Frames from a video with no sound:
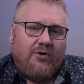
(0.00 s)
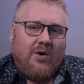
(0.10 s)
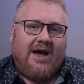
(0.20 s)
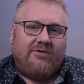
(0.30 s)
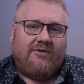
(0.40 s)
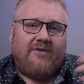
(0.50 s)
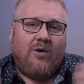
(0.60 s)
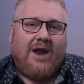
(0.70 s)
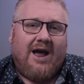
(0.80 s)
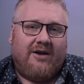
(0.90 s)
you have the
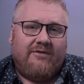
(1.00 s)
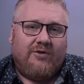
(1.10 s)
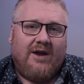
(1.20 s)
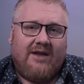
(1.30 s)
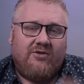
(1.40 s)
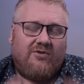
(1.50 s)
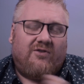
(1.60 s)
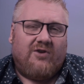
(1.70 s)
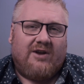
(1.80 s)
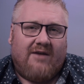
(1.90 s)
phone out of your hands, you're
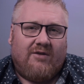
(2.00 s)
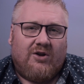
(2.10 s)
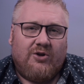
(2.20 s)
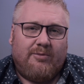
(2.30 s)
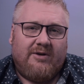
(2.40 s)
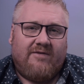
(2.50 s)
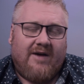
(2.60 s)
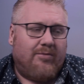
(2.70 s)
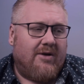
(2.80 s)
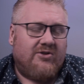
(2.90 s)
still going to have a little bit of
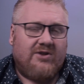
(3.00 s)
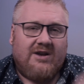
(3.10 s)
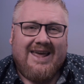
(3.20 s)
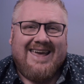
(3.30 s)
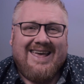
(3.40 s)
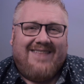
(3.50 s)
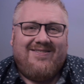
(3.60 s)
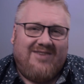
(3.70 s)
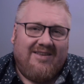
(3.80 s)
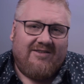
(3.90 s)
vibration.
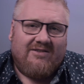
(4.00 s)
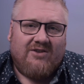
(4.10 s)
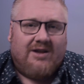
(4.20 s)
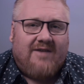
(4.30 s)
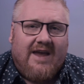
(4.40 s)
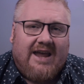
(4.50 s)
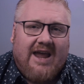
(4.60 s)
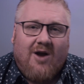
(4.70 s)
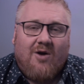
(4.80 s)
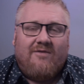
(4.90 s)
This is going to take
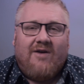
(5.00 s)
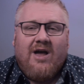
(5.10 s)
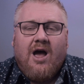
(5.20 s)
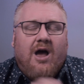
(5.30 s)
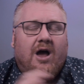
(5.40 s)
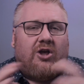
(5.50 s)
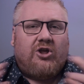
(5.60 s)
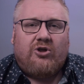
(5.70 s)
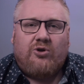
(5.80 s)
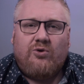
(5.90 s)
care of a
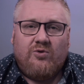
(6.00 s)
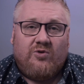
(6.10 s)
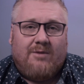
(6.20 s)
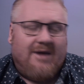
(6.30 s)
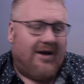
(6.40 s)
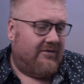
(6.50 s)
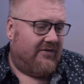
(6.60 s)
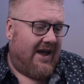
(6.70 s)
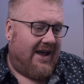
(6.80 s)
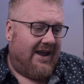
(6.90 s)
huge amount of
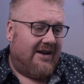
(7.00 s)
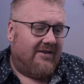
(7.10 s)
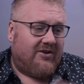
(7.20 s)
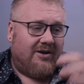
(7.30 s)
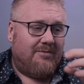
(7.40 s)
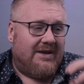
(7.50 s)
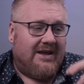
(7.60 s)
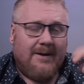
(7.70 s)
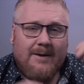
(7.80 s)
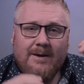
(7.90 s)
that, and it's going to
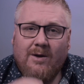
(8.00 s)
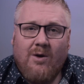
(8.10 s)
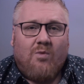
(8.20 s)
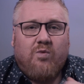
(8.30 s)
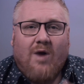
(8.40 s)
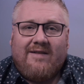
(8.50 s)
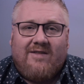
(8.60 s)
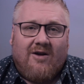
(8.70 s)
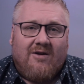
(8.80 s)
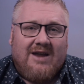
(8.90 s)
be right
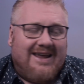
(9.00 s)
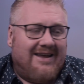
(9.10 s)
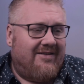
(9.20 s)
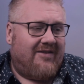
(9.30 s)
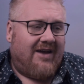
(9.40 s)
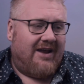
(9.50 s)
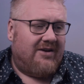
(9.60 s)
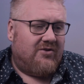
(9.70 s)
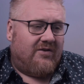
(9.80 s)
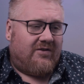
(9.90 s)
there
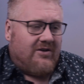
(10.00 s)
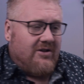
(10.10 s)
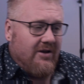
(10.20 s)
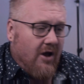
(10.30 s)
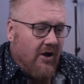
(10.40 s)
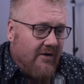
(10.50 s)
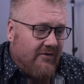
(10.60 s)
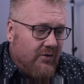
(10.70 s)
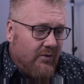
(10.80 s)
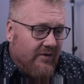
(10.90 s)
inside. Just all you have
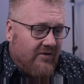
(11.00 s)
to do is